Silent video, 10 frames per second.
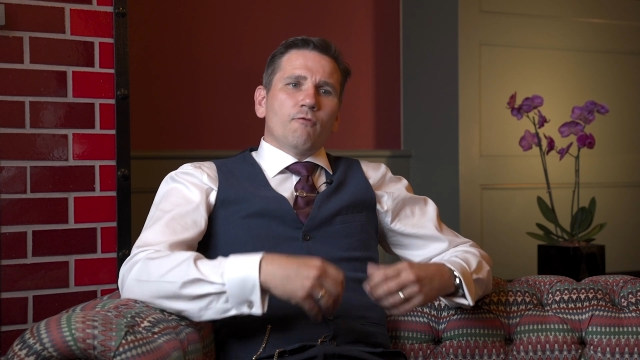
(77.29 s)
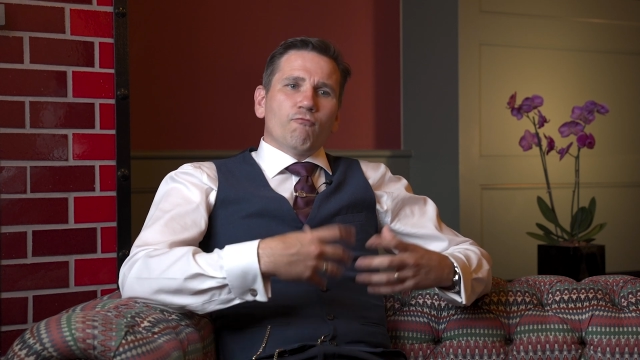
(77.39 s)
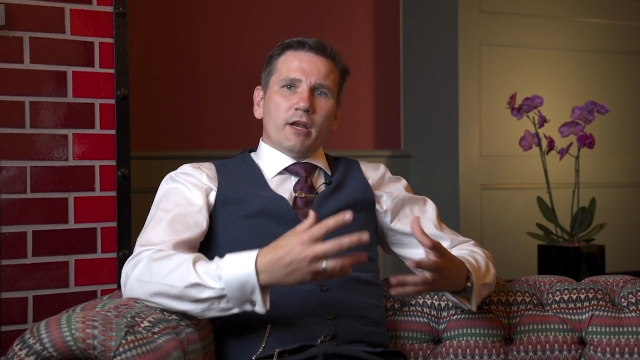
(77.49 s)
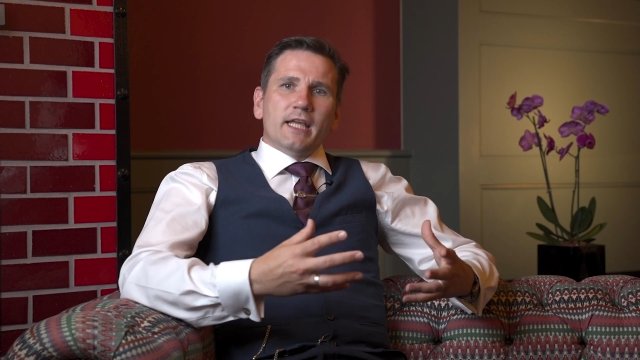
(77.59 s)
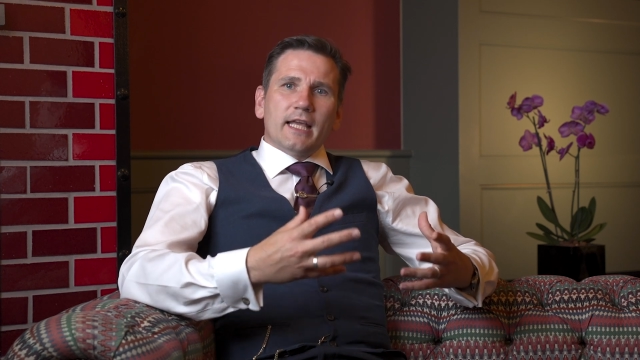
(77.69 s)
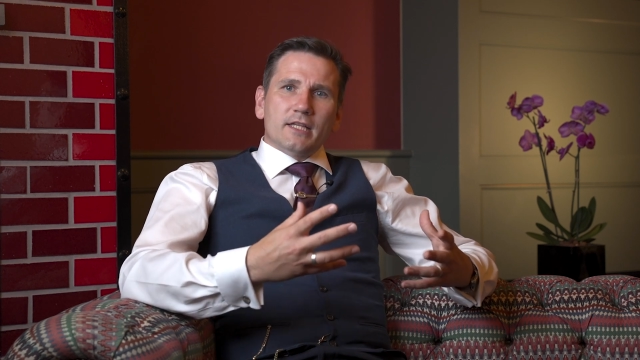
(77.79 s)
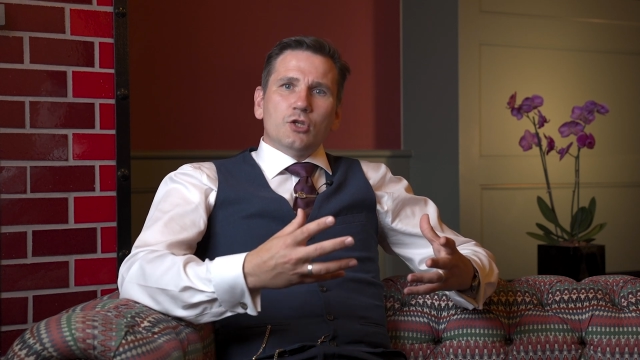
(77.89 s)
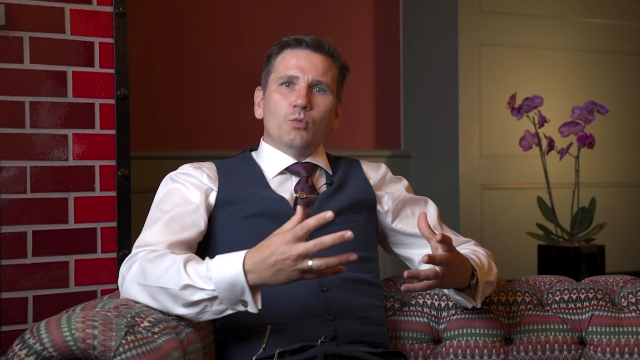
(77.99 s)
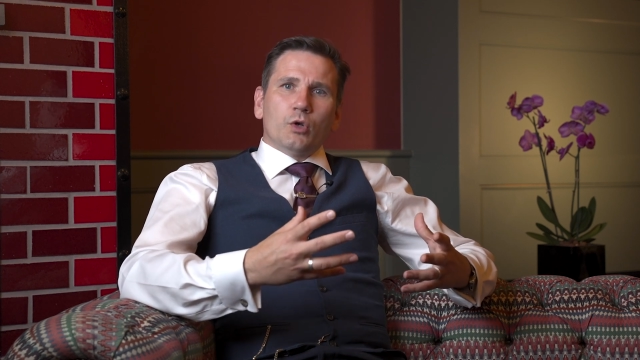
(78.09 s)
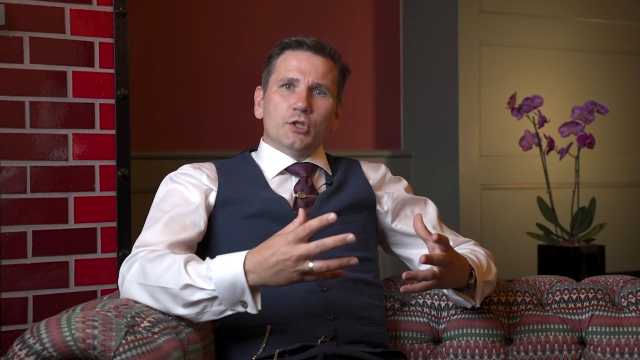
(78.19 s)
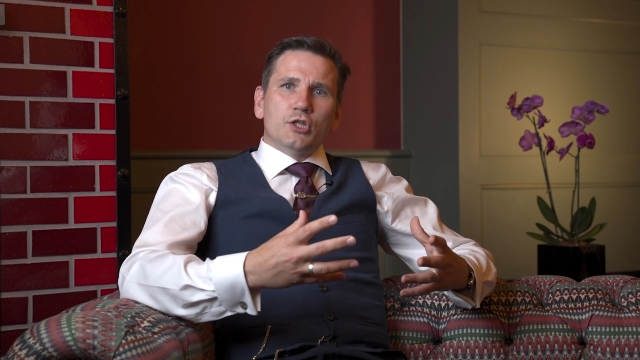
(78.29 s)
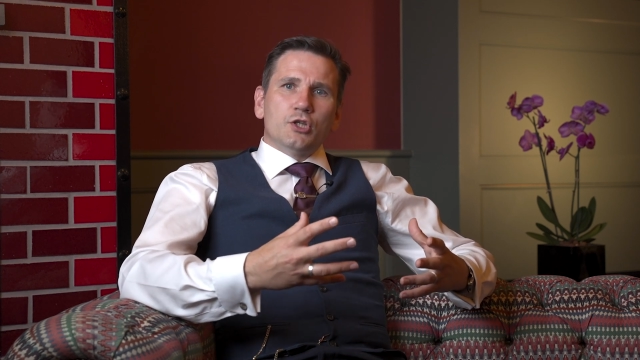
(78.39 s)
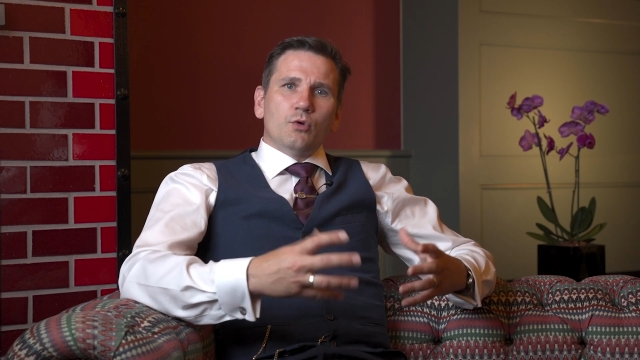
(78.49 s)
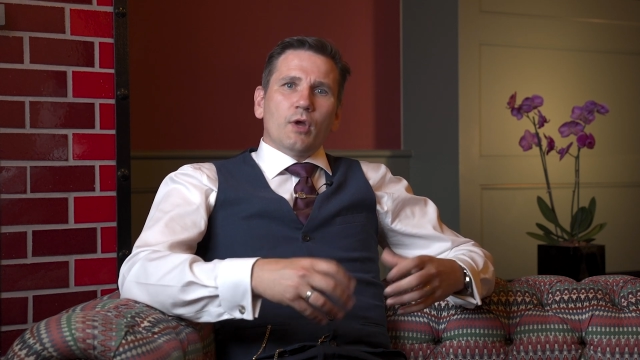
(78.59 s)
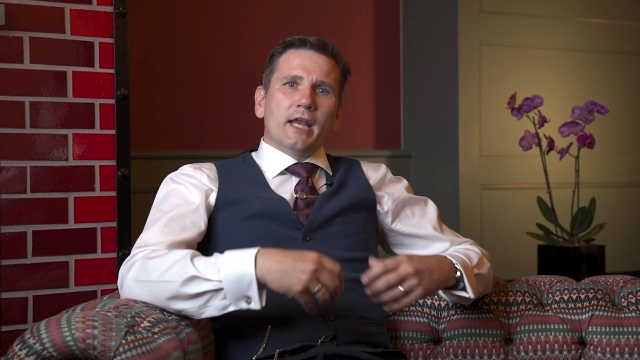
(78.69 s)
running as you want it
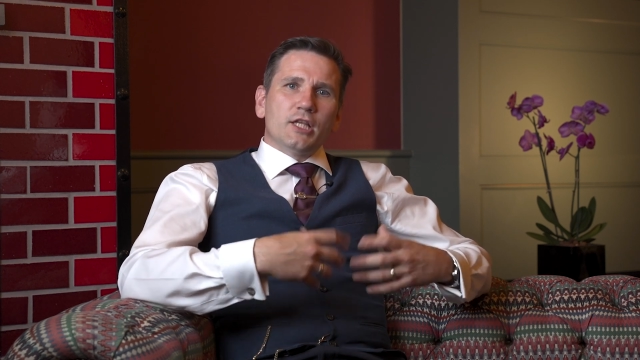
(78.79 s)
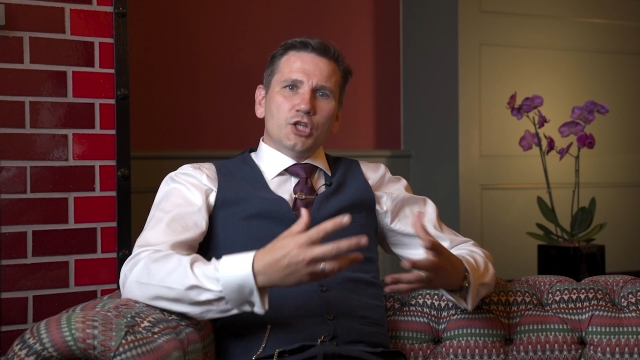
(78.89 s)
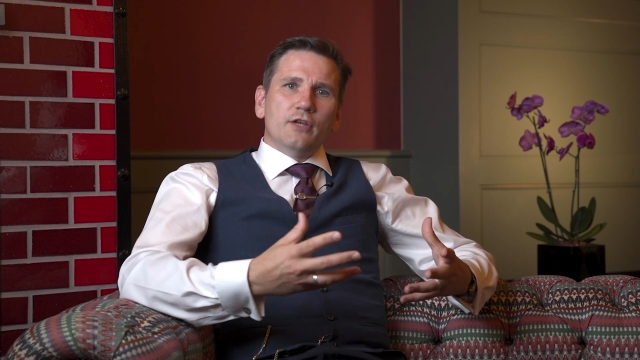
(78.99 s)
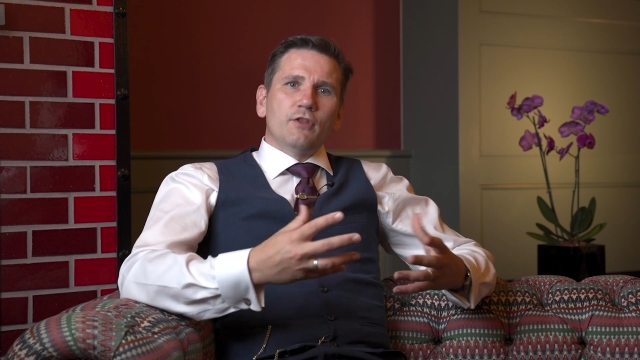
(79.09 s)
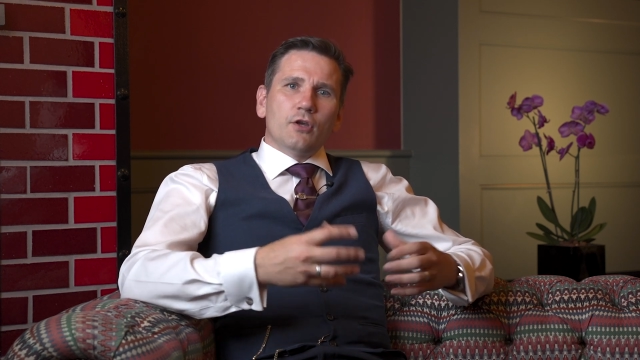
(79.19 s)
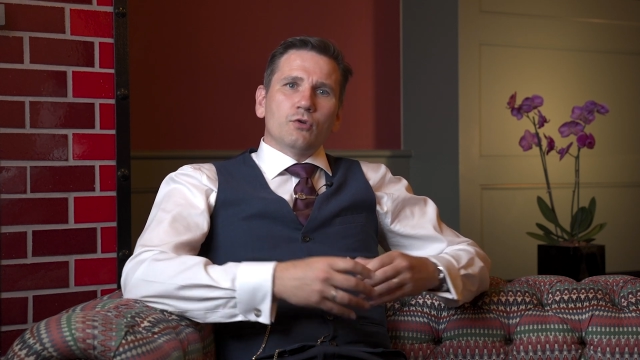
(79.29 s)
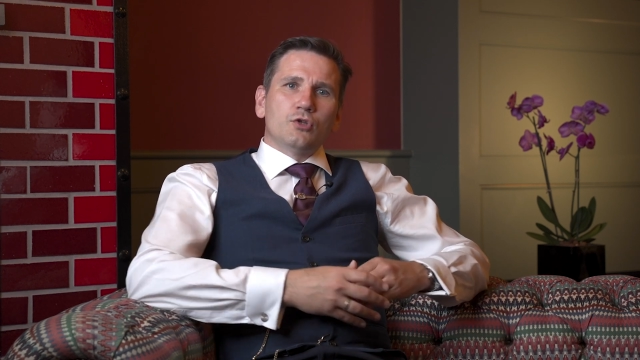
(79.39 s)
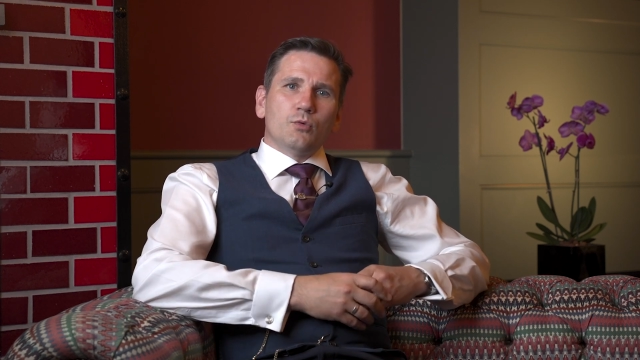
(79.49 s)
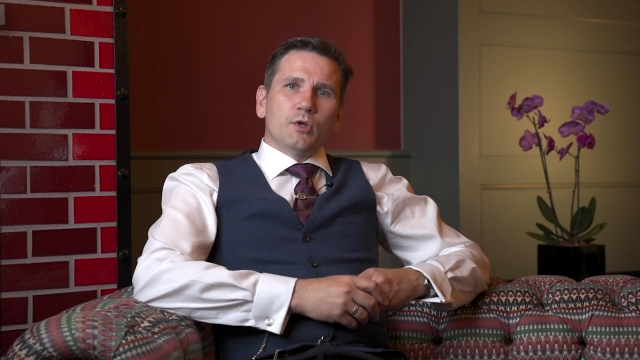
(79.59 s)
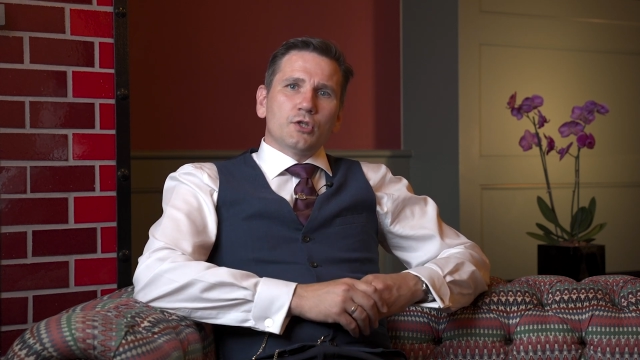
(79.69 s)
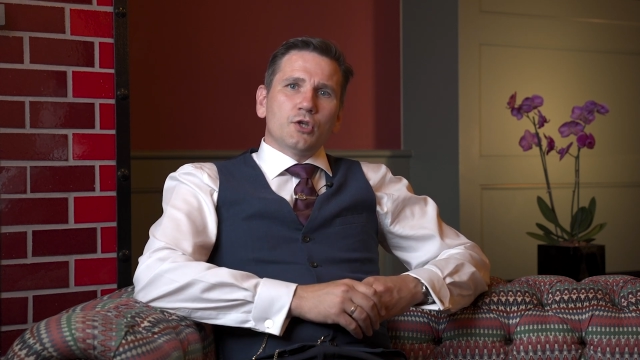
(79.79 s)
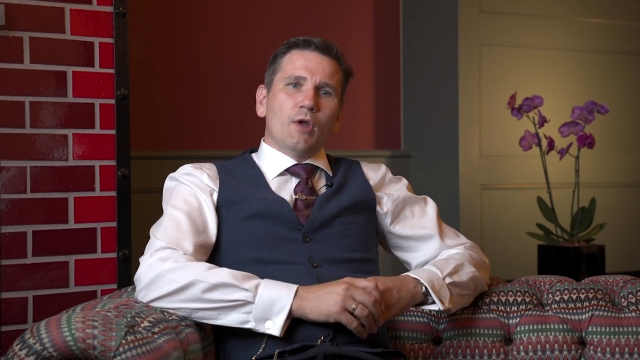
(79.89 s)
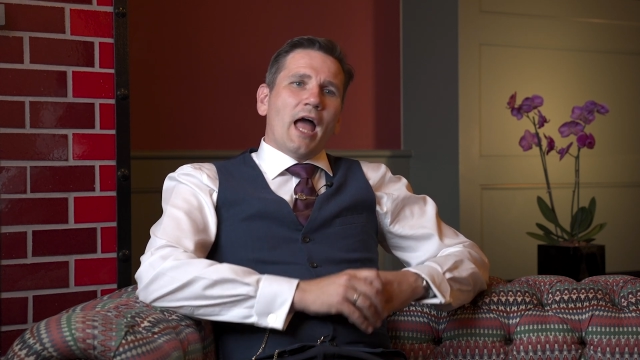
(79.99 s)
to and achieve the goals you want to